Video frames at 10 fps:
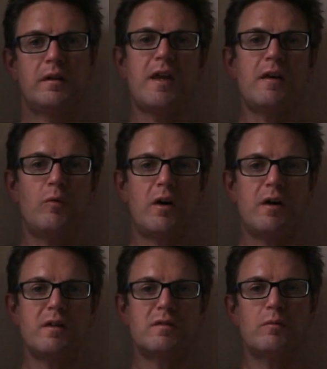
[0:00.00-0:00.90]
Gear
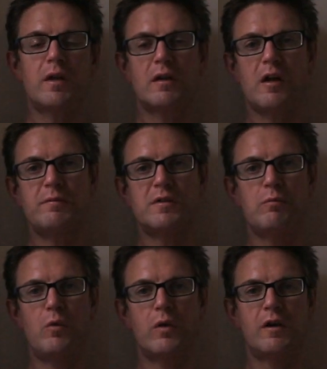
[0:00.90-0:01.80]
wise, when it comes
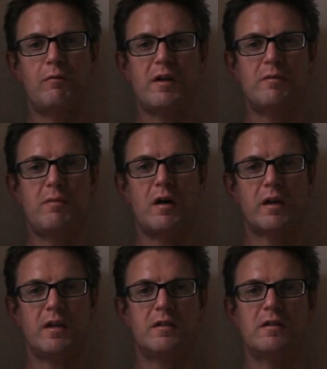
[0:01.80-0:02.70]
to walking around a
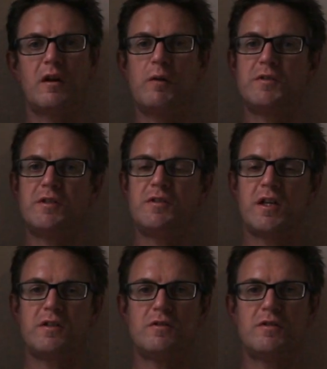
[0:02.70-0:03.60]
market, I would
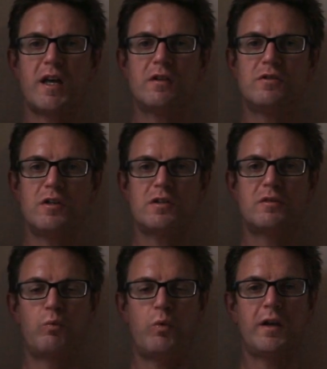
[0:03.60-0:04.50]
suggest you take
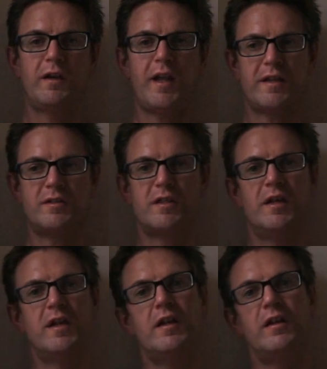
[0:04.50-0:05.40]
just one lens.
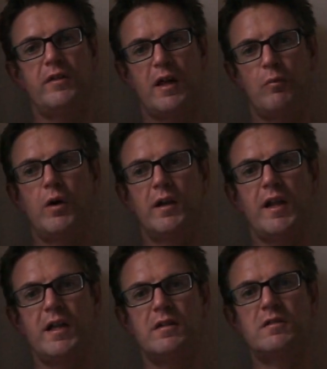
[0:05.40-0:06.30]
That one
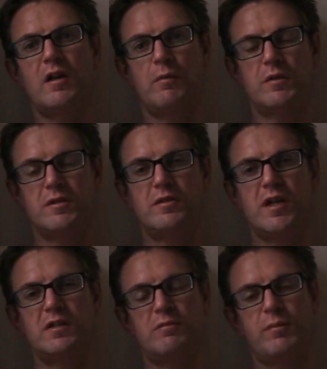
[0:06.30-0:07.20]
lens I would
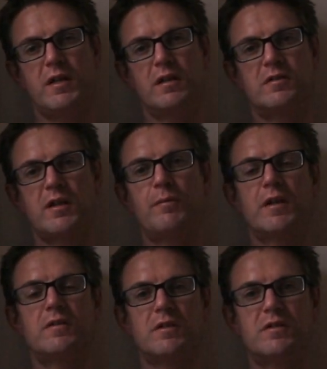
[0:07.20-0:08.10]
suggest being
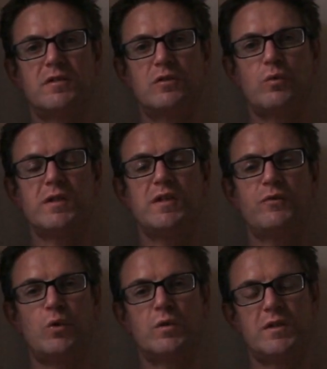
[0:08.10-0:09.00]
something such as a
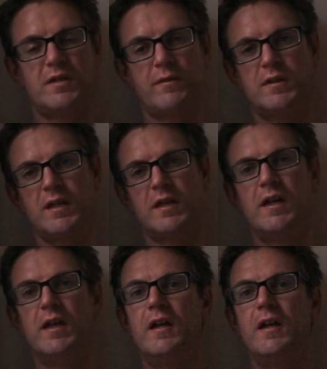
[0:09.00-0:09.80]
24-70.